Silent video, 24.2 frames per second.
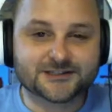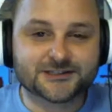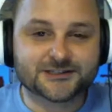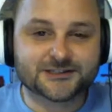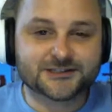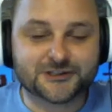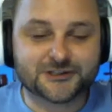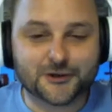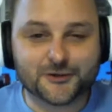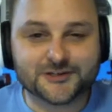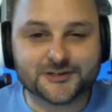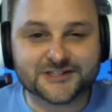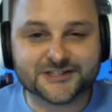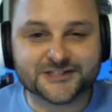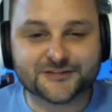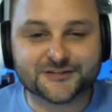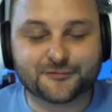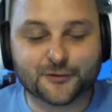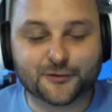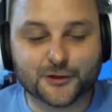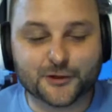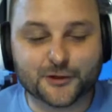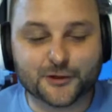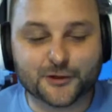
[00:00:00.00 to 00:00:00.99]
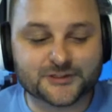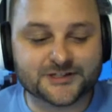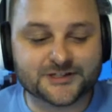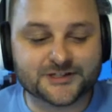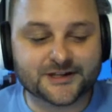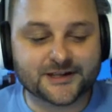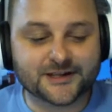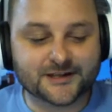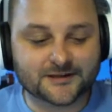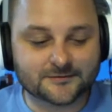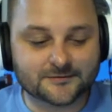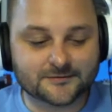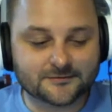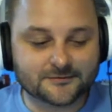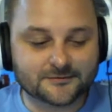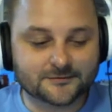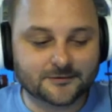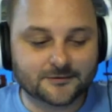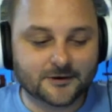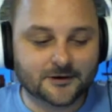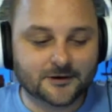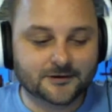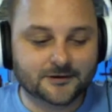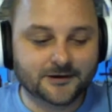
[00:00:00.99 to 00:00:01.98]
shirt just for you today.
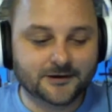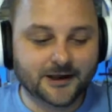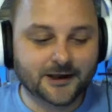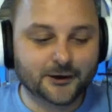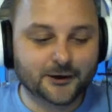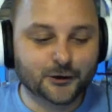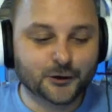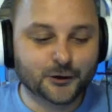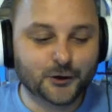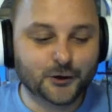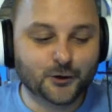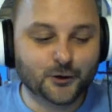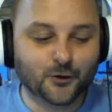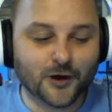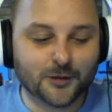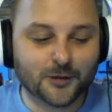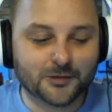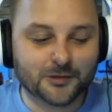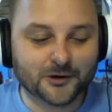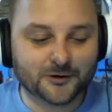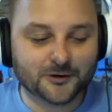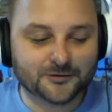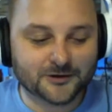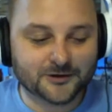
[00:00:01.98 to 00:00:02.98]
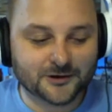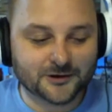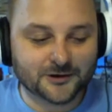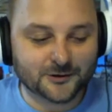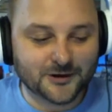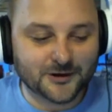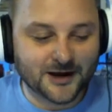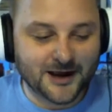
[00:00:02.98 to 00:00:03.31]
Dan, who you repping over there? You got